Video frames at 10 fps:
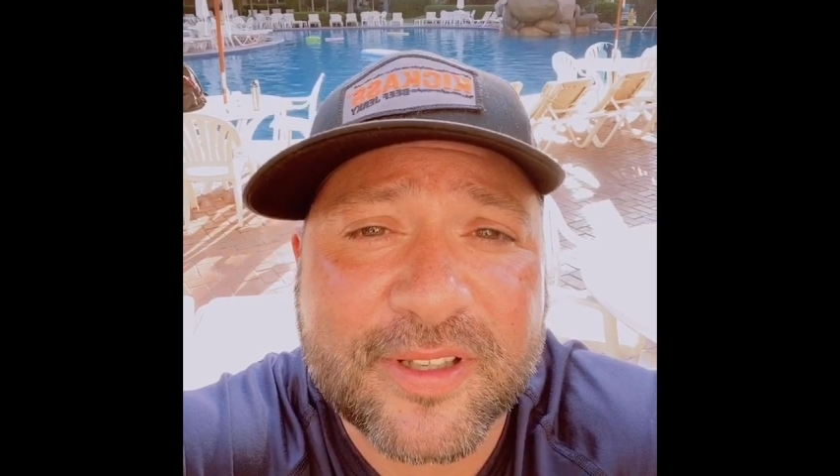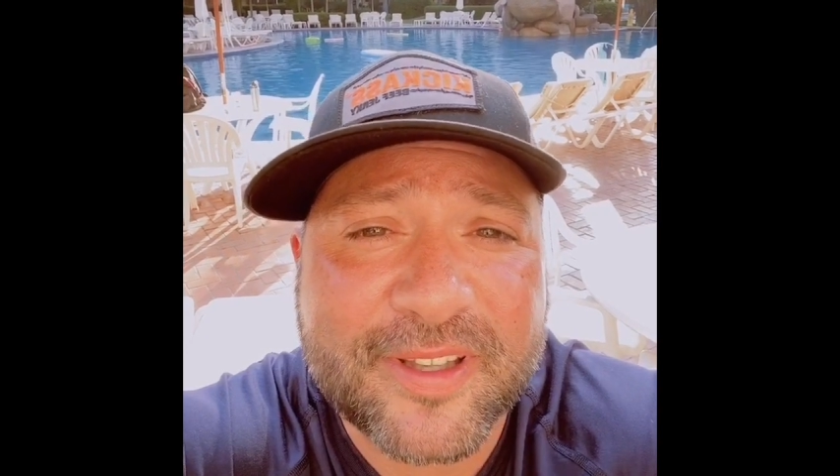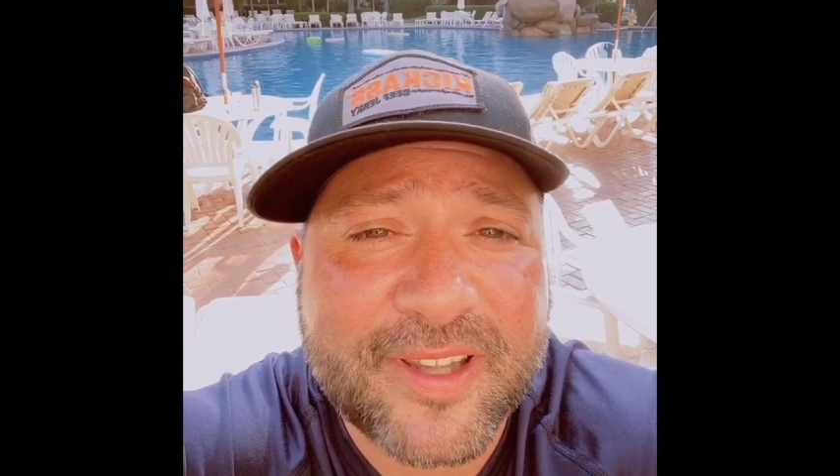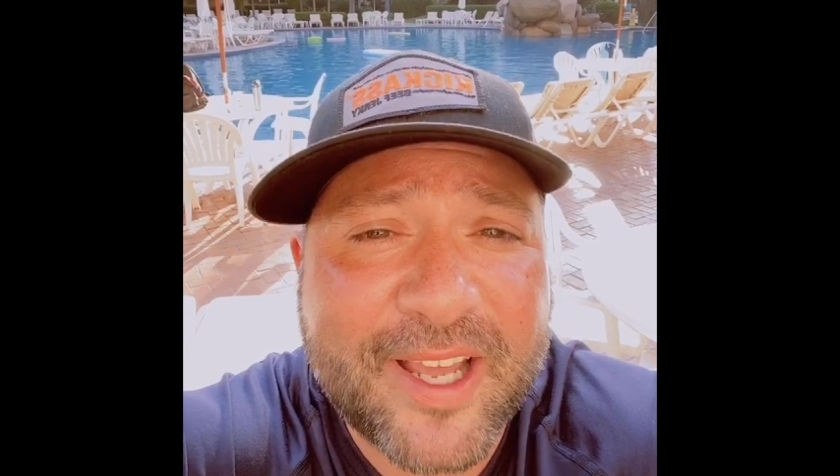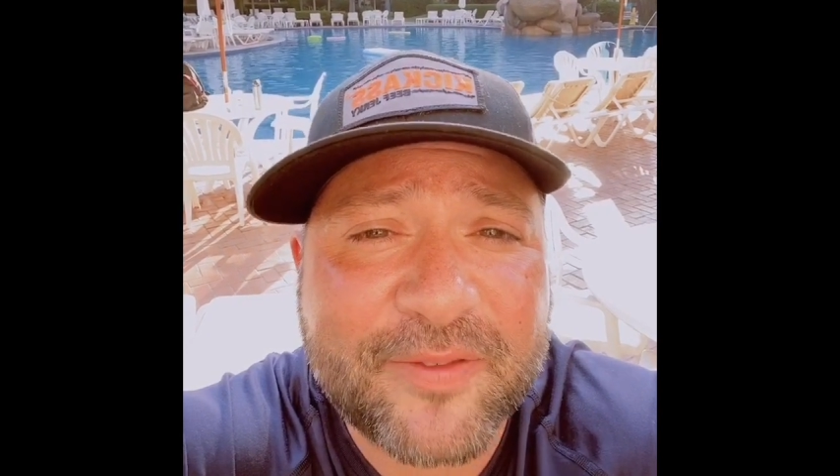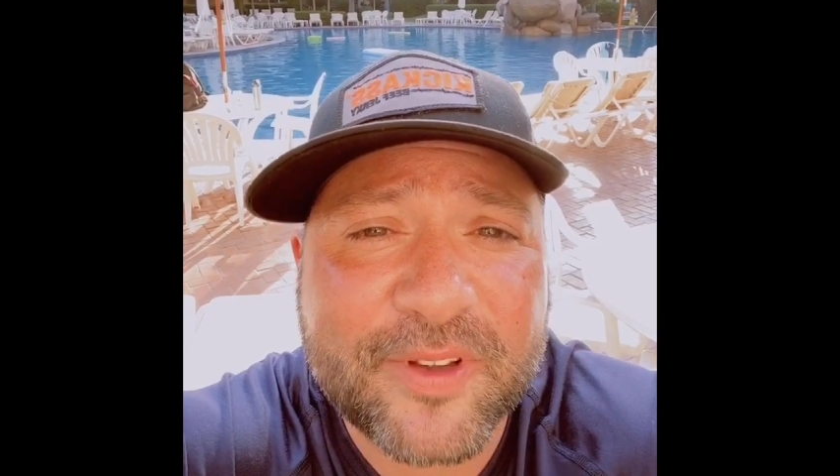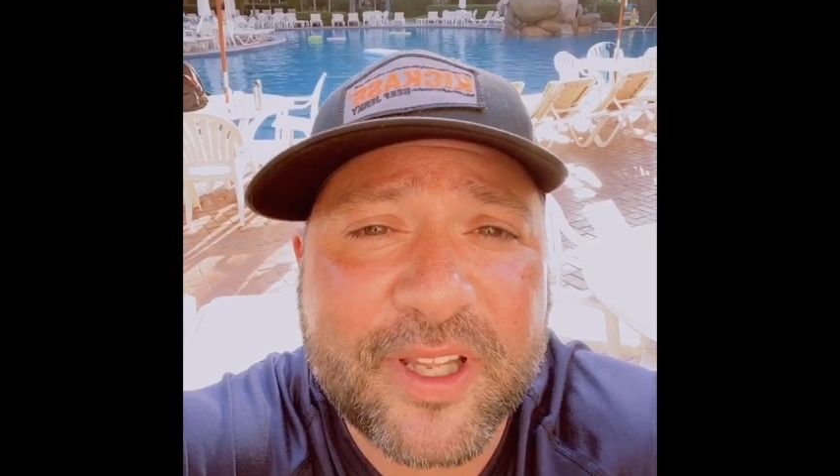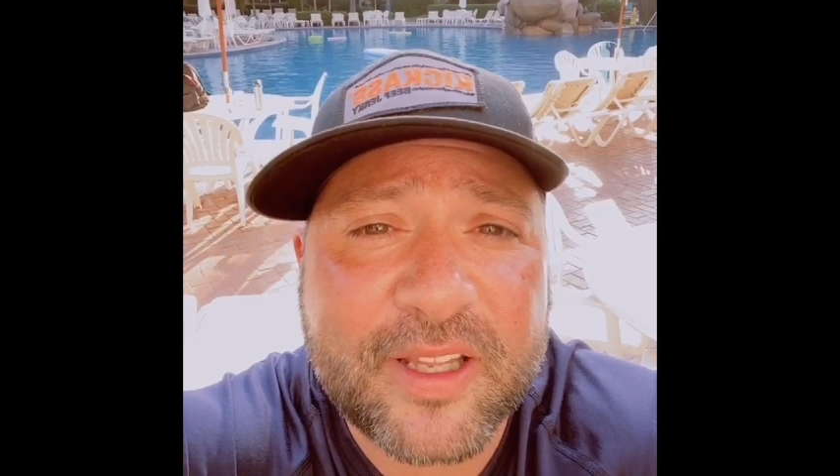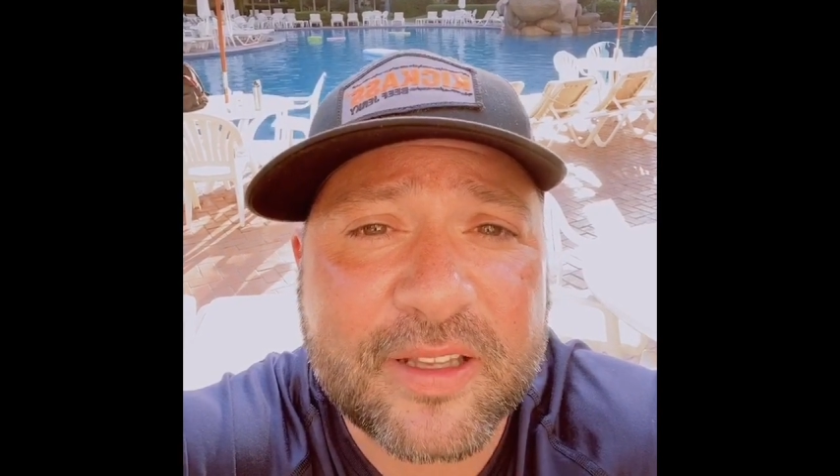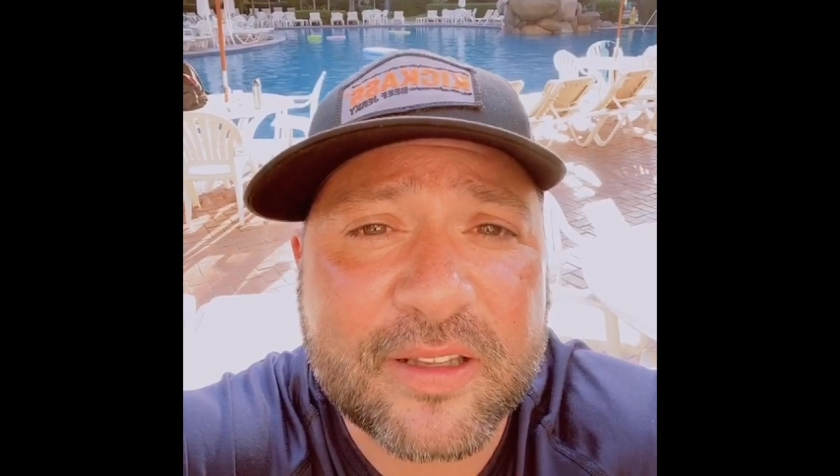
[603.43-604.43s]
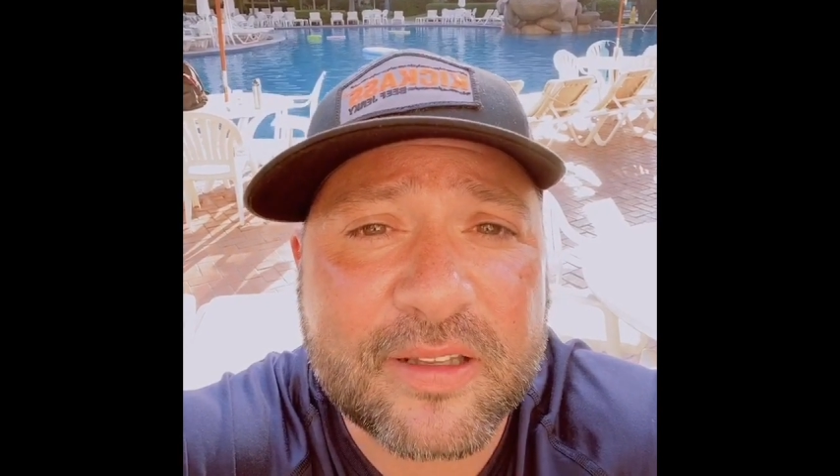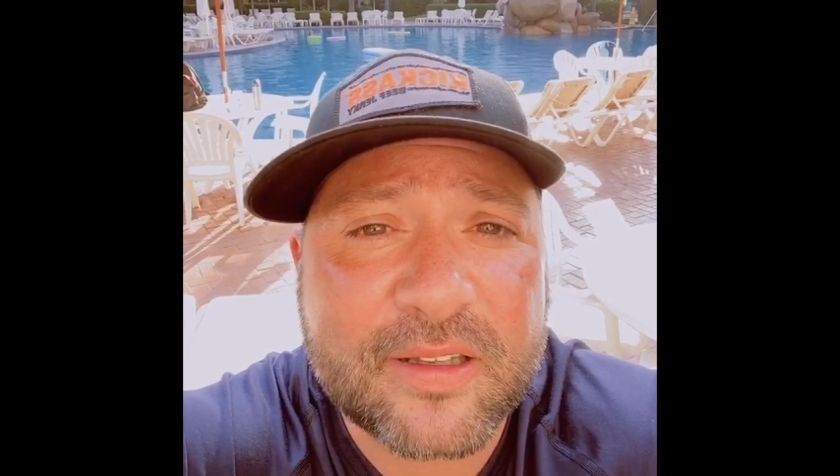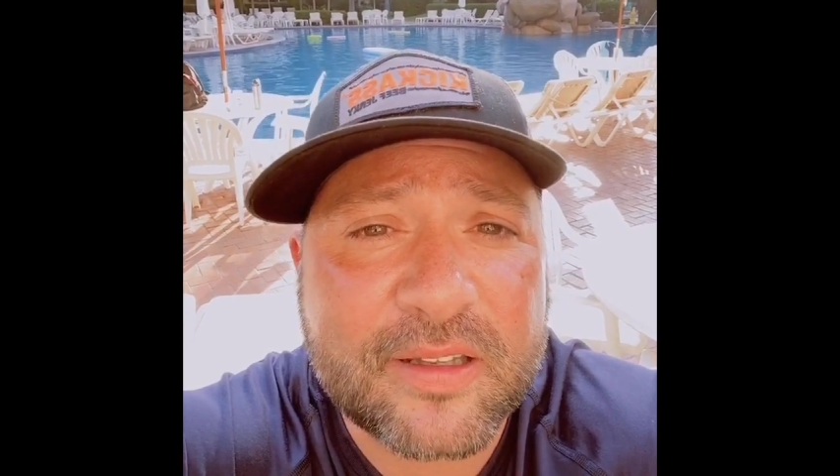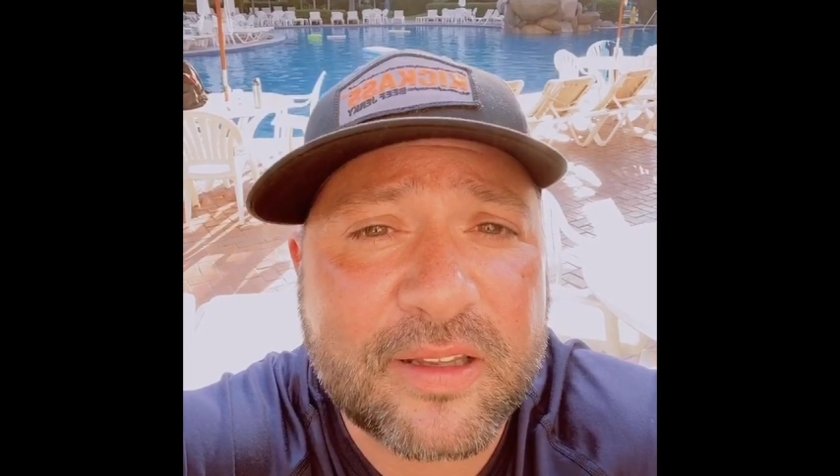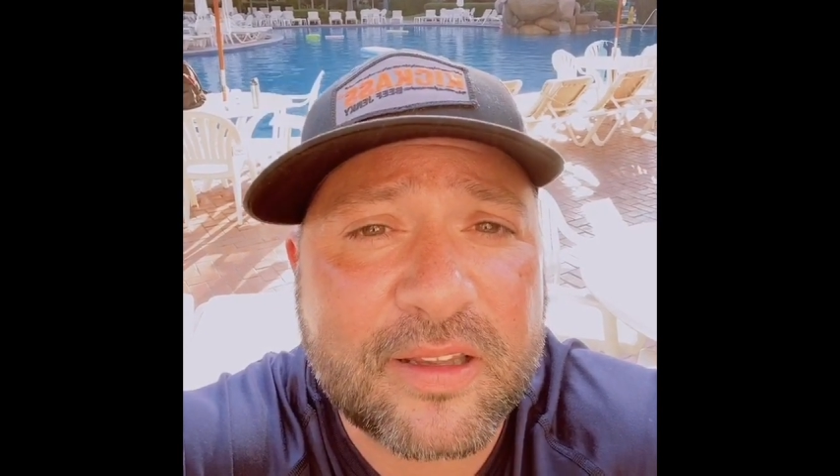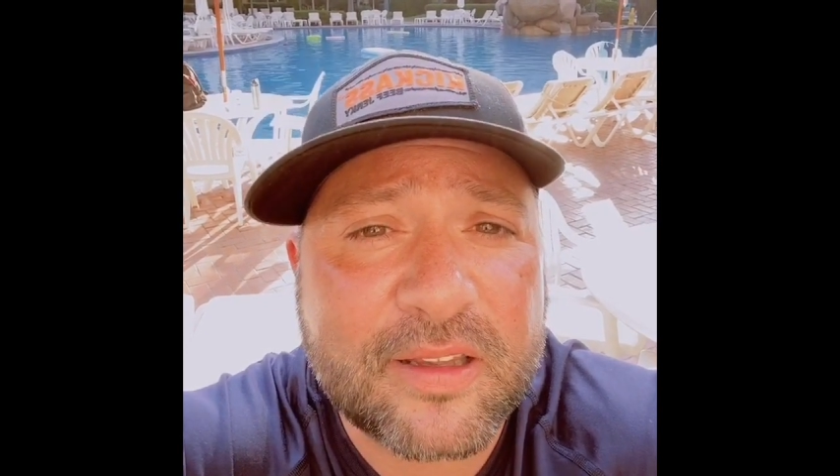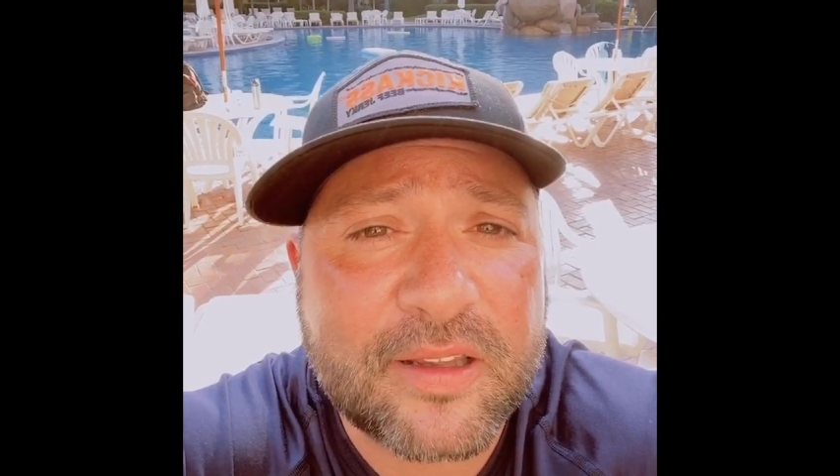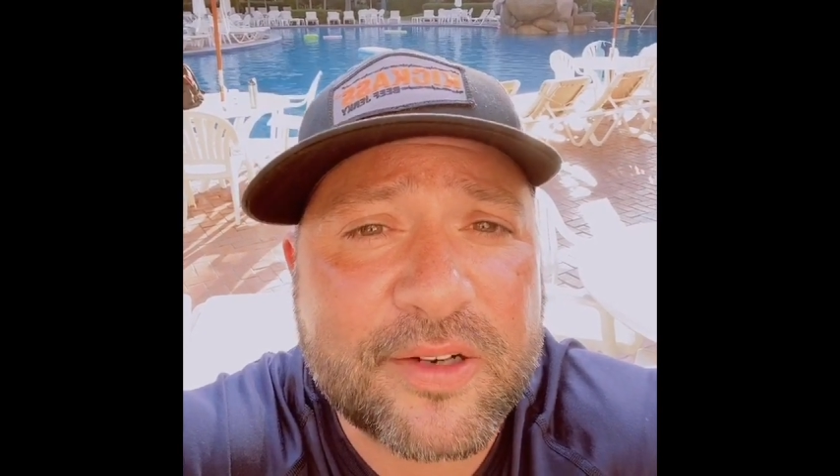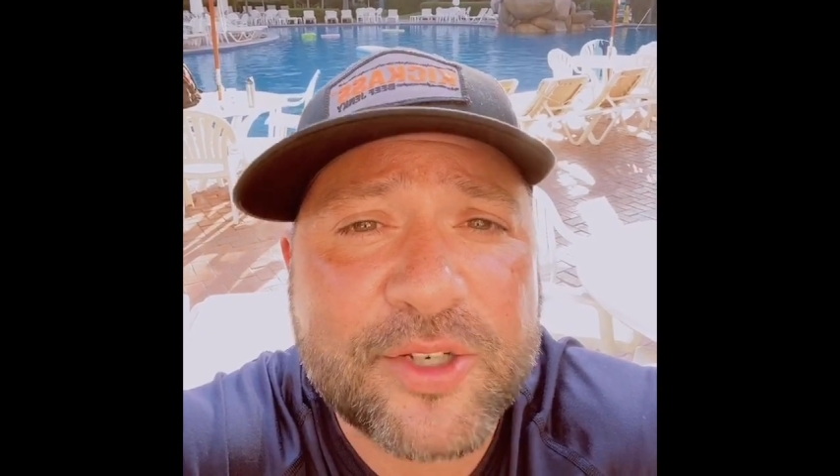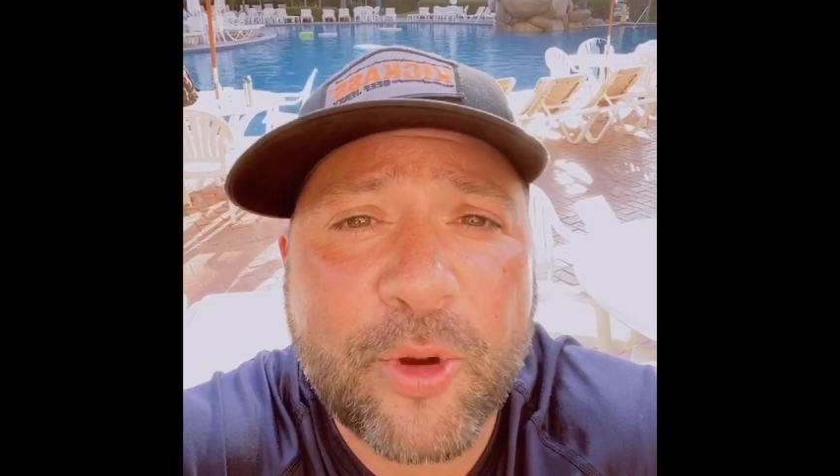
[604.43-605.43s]
thankfully,
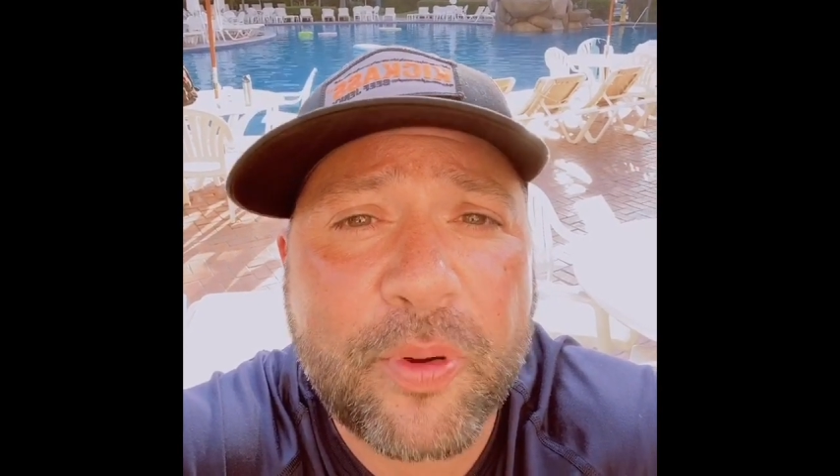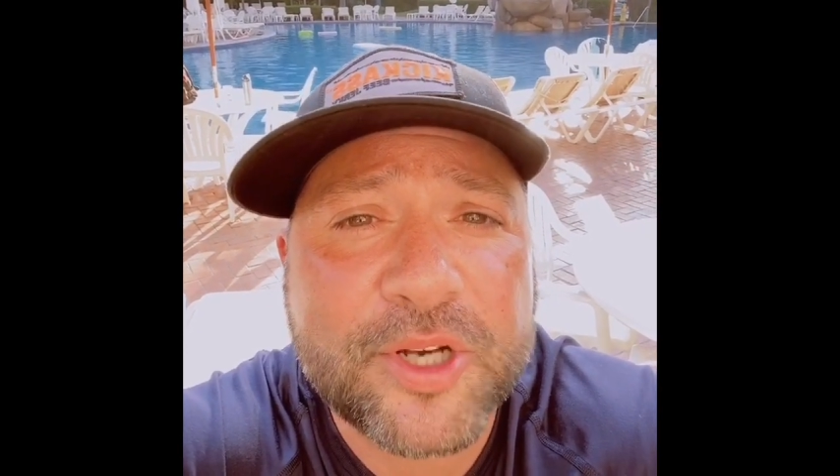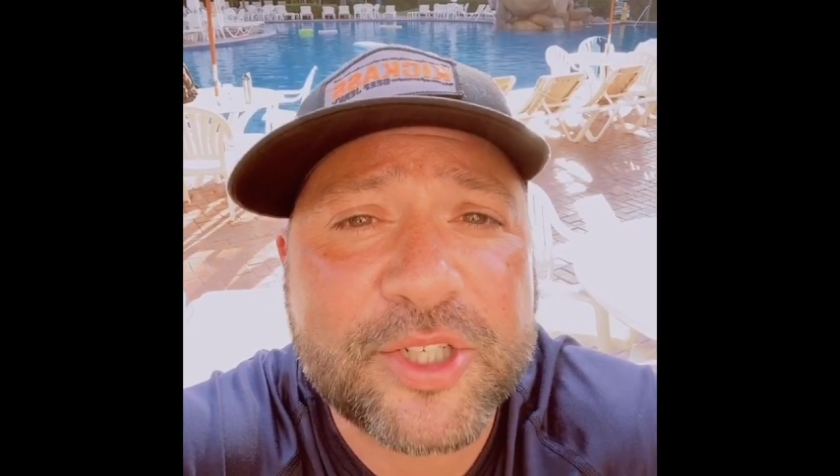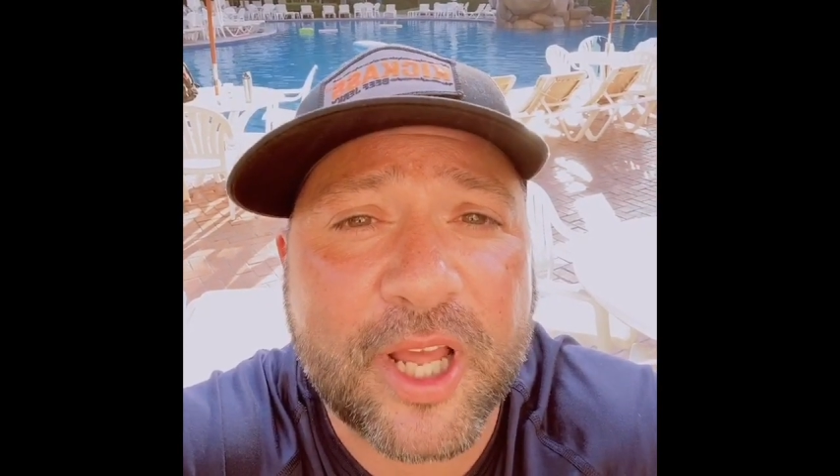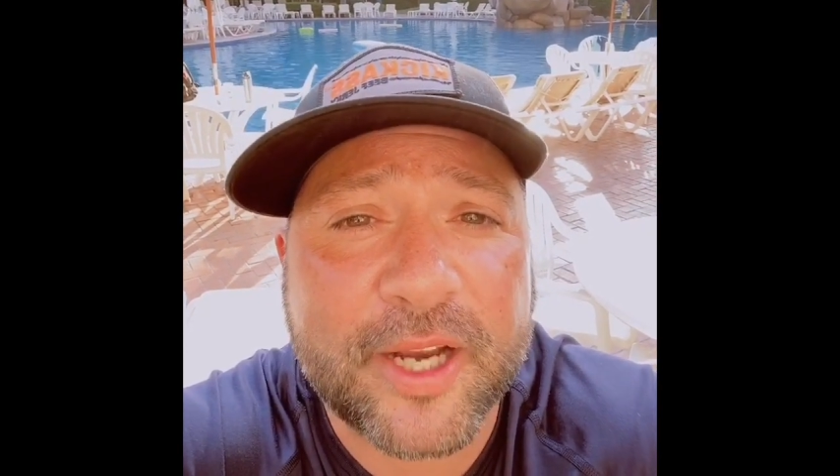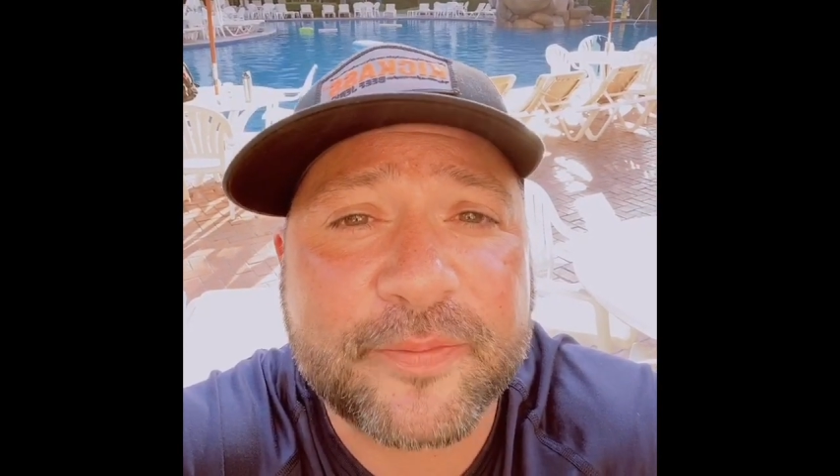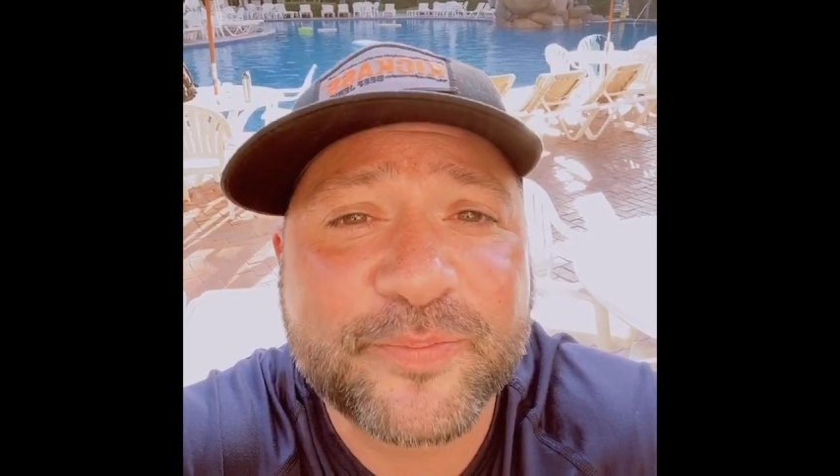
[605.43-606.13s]
there's no punchline.